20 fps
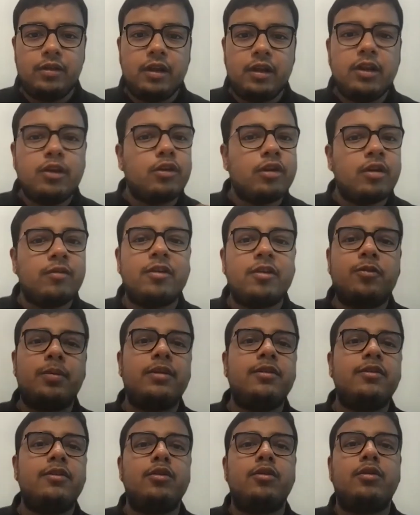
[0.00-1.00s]
then your
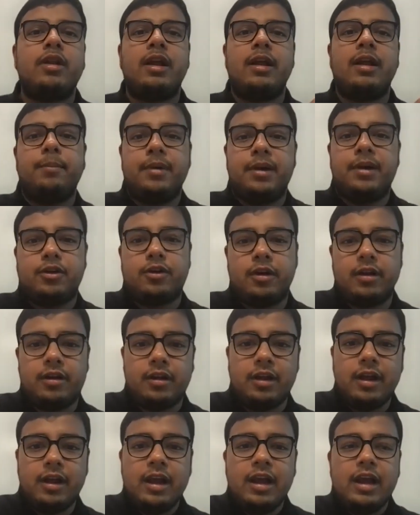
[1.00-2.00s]
investments look like Bitcoin.
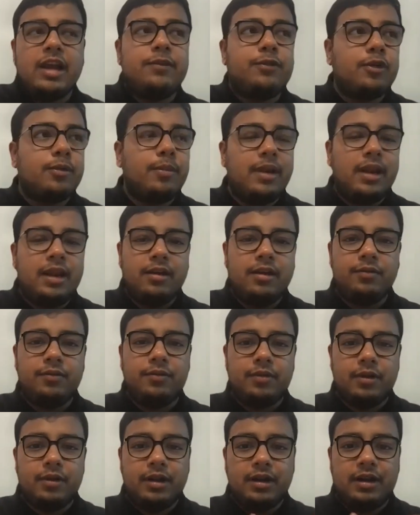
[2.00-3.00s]
If you believe
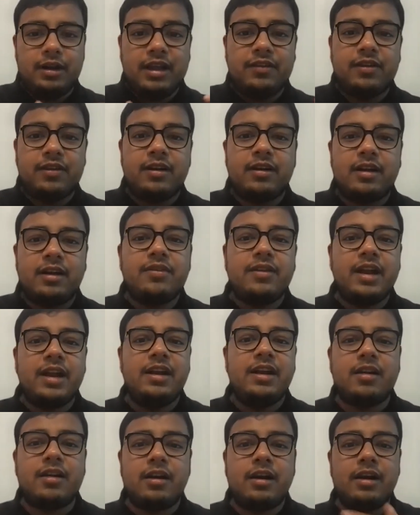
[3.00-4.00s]
decentralized
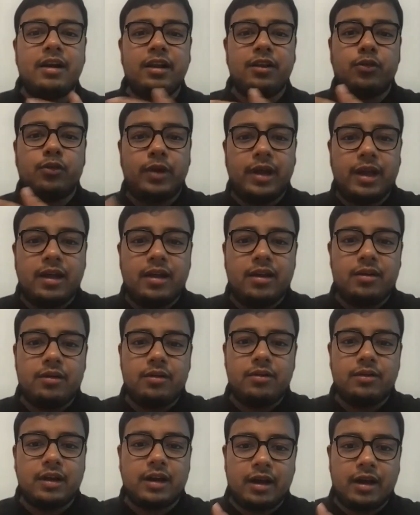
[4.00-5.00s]
internet is where
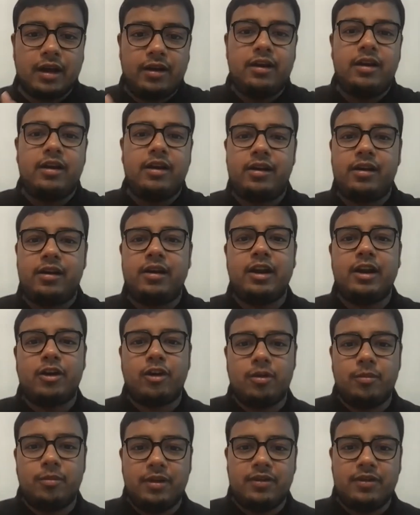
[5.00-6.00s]
the current internet
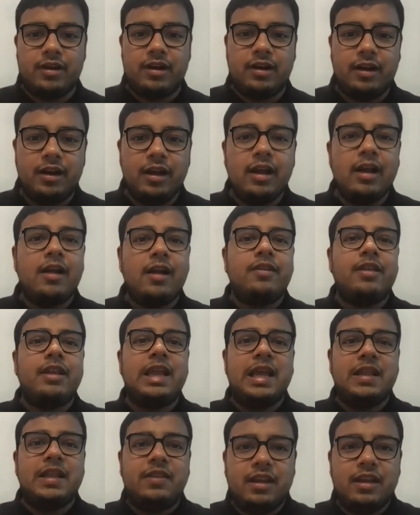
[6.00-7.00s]
economy is headed, then
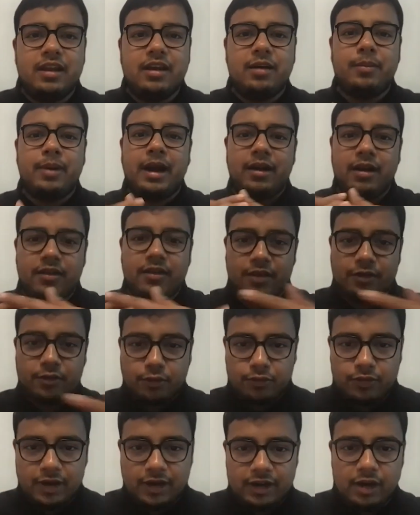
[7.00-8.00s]
Ethereum and its
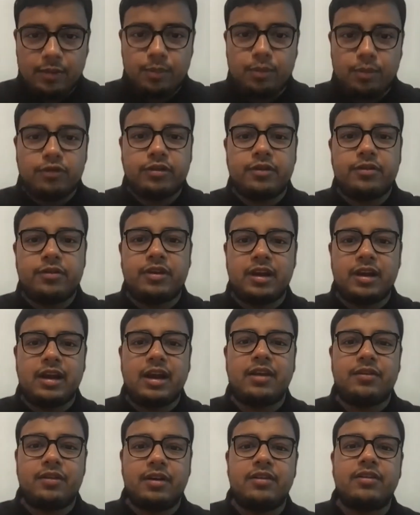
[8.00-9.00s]
associated proof of stake
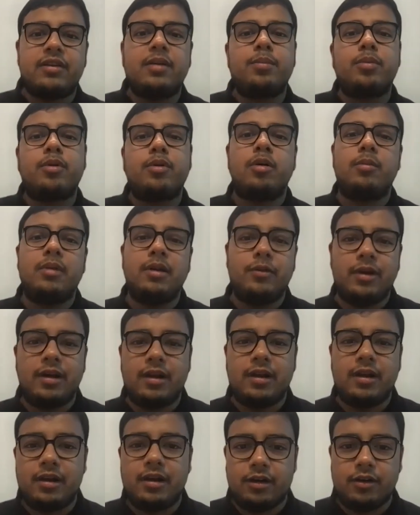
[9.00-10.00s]
assets are probably
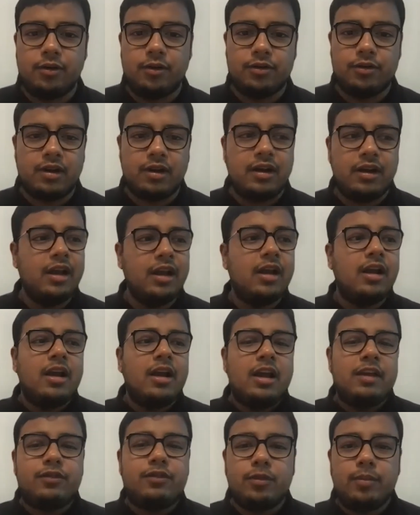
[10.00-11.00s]
where it goes, right?
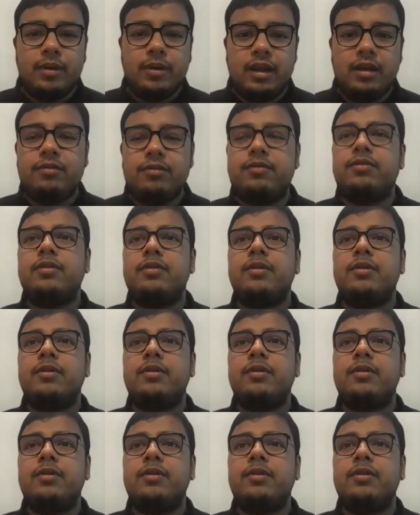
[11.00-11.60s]
If you believe